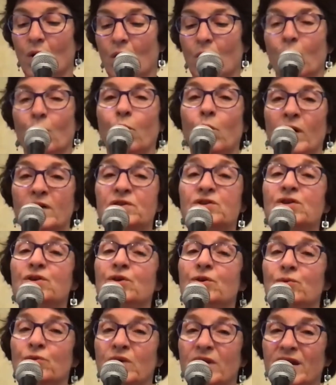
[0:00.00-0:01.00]
what do
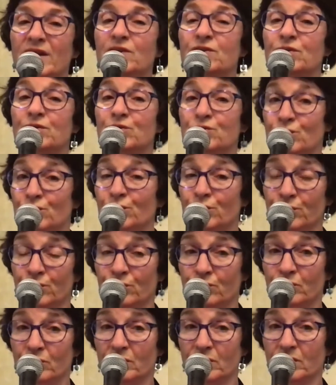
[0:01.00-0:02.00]
you need to do
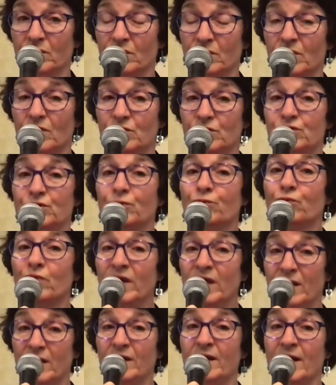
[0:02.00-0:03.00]
to
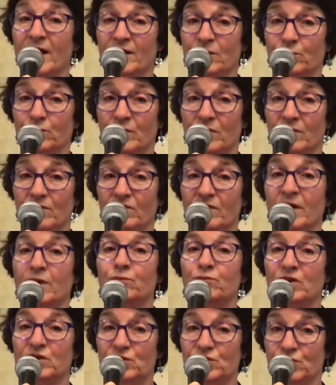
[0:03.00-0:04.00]
reconnect with and
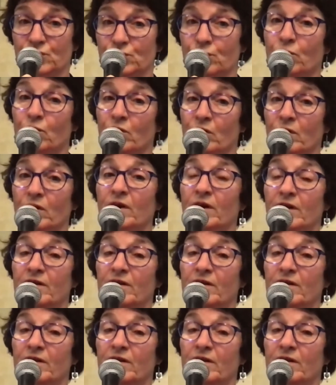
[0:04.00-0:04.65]
restore